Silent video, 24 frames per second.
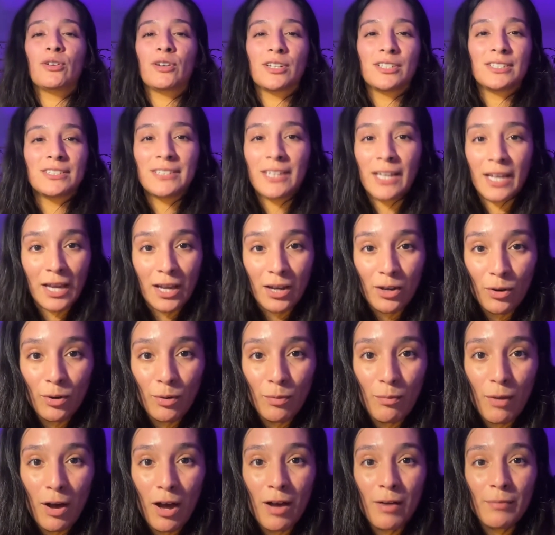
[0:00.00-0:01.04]
a
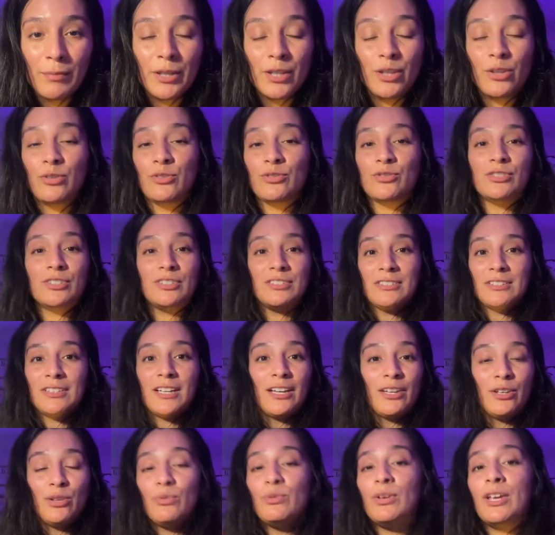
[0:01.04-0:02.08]
stay-at-home mom and you're just
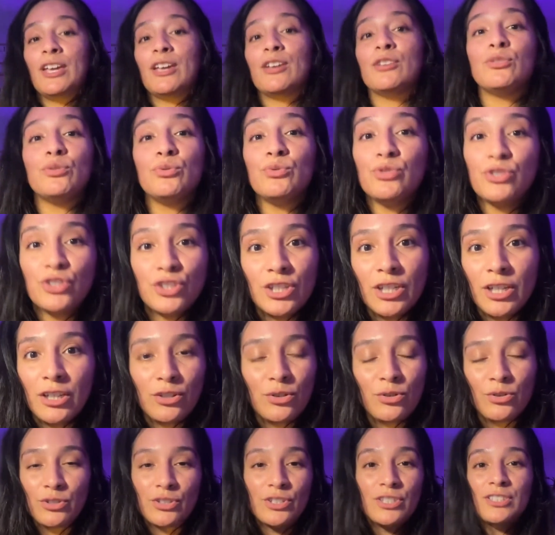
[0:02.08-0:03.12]
like, you can't do shit.
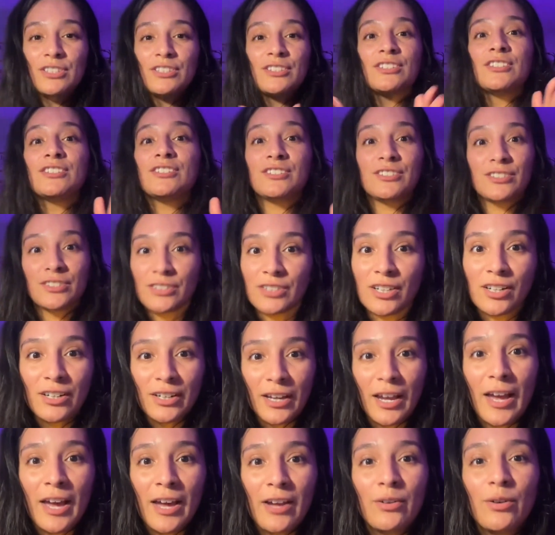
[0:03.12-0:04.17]
You're just stuck
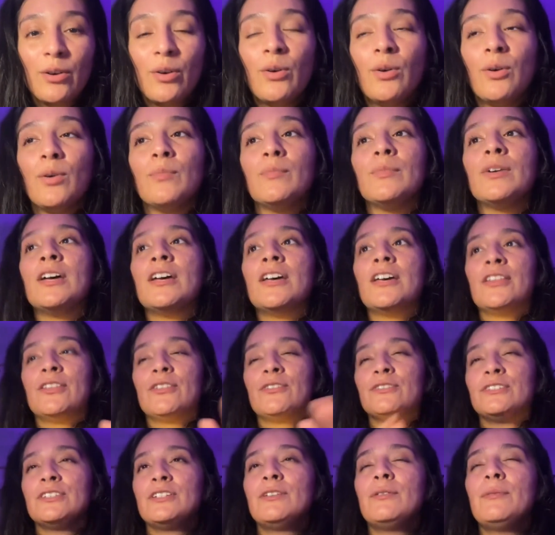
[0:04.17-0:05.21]
at home.
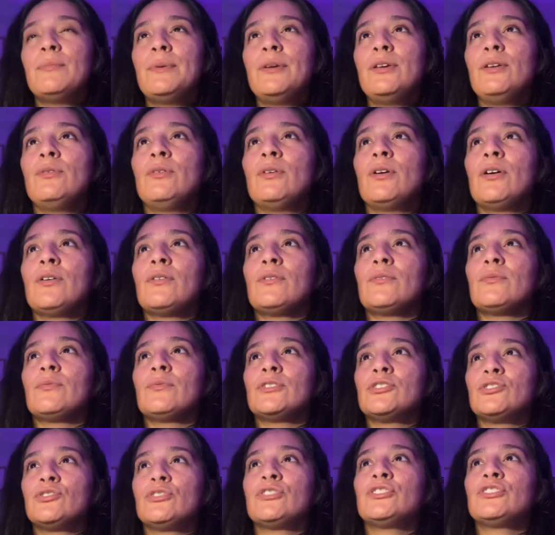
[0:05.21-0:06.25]
There's going to be a
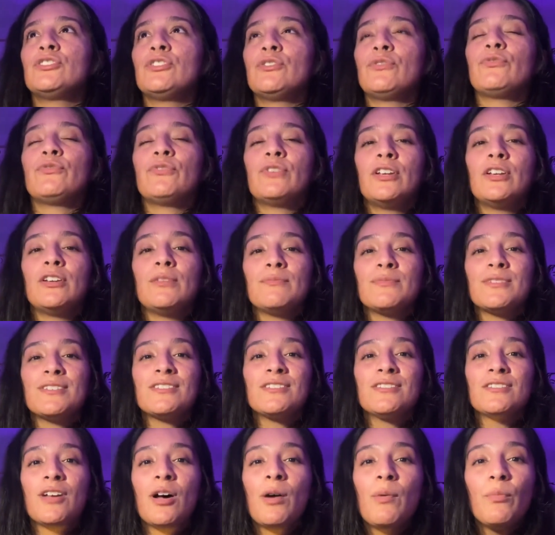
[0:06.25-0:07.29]
restriction of freedom
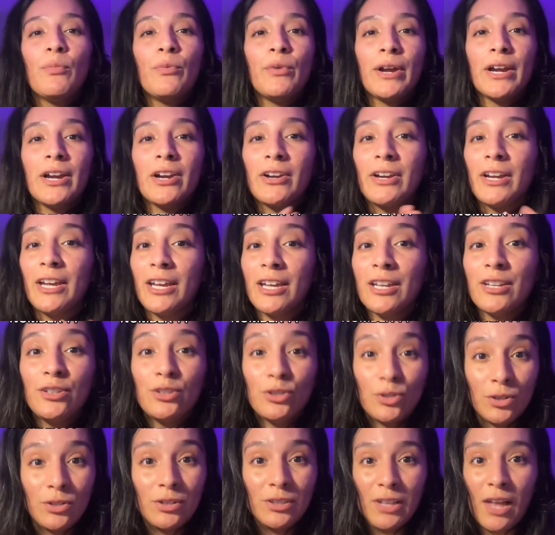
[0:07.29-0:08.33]
somewhere in
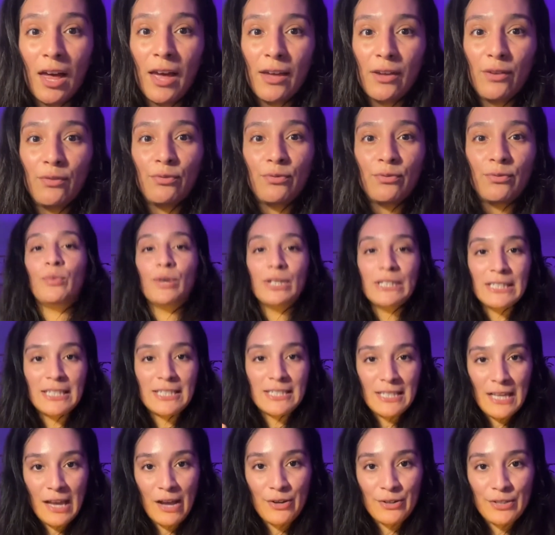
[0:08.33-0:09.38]
your life. What this
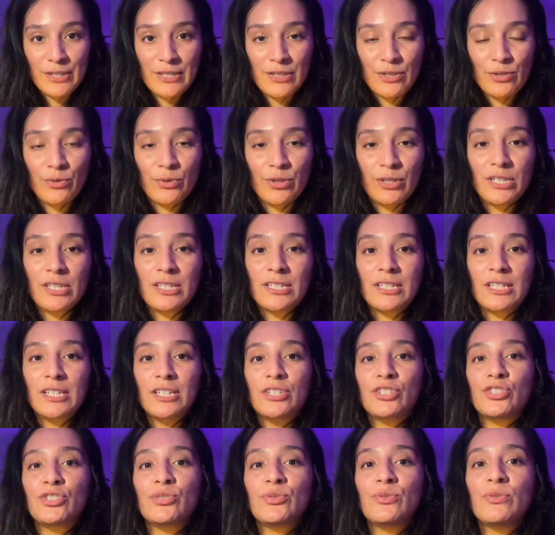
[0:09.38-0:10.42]
house is going to
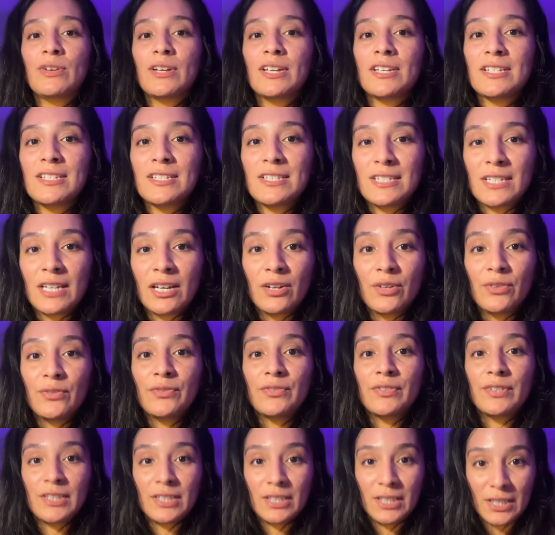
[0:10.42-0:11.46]
teach you is
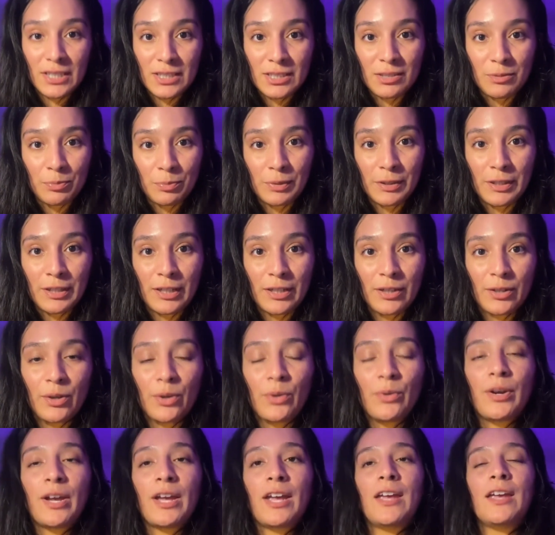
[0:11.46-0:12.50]
self-discipline,
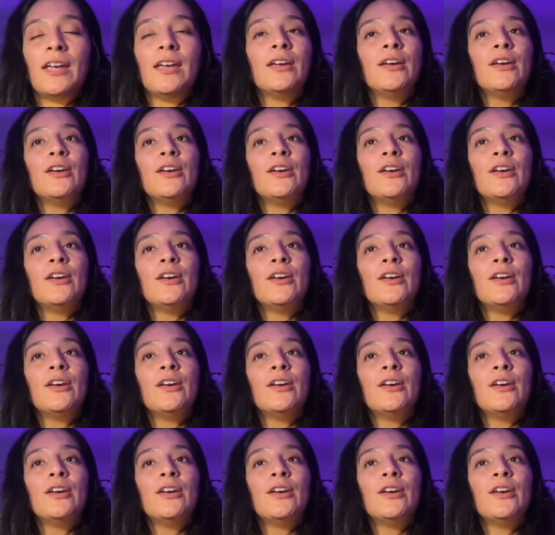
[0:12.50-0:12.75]
okay?